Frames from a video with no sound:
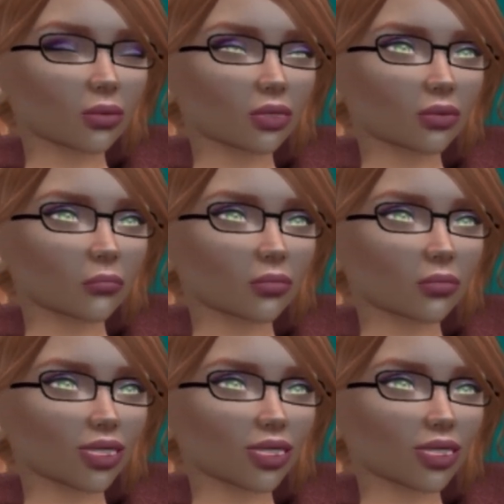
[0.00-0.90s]

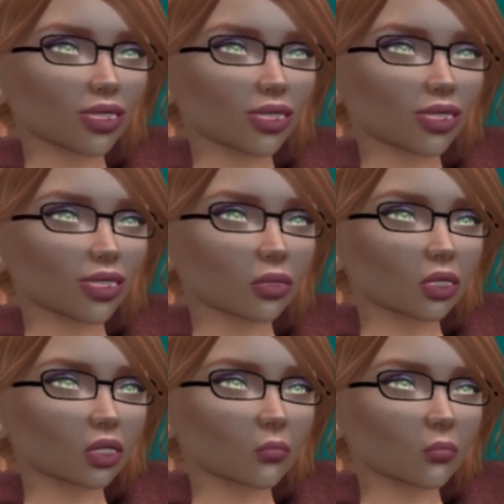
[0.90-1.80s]
So, that
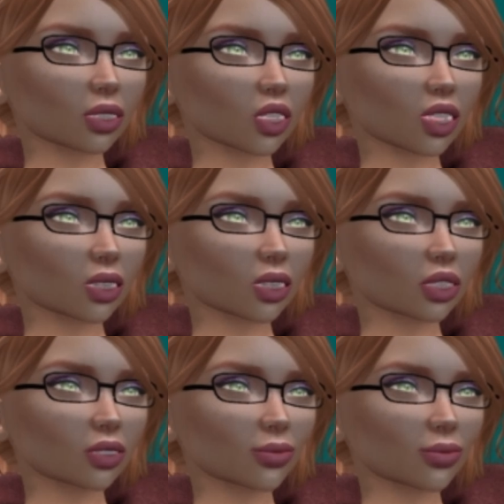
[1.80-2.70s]
being
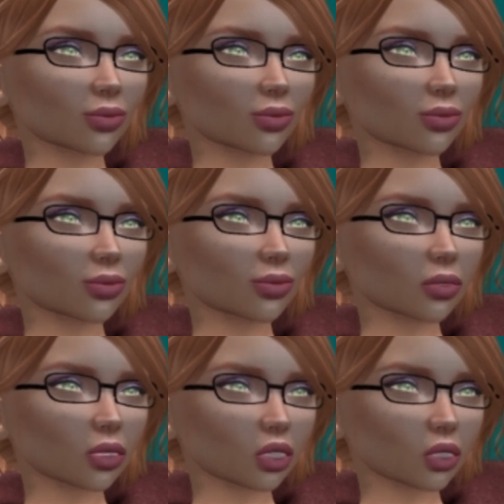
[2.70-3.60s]
said,
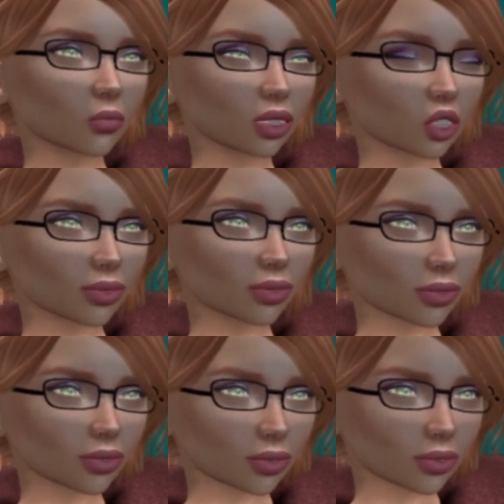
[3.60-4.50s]
that is not
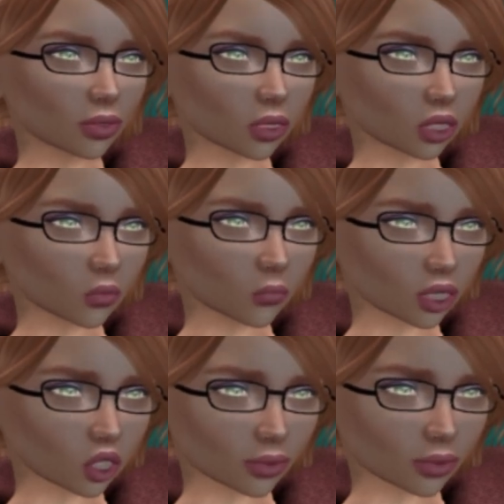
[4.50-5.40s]
part of my medical
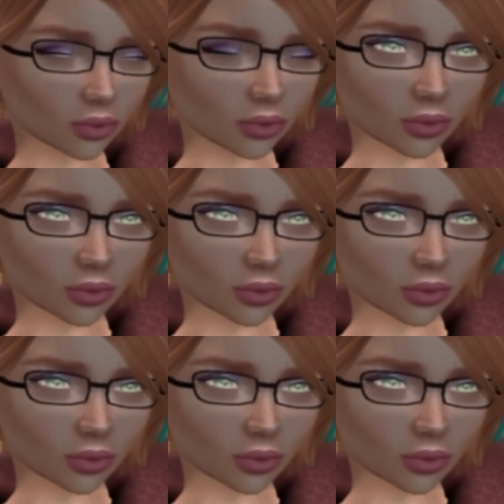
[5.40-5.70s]
condition.